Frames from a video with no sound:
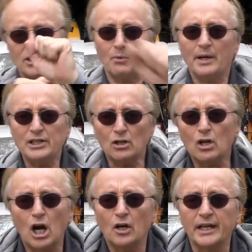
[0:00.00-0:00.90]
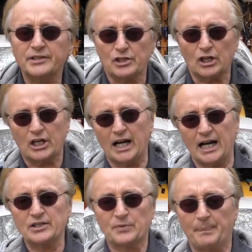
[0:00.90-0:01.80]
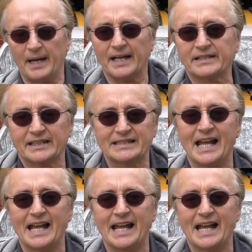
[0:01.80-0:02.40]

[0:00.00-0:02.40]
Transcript: So when you go get your car inspected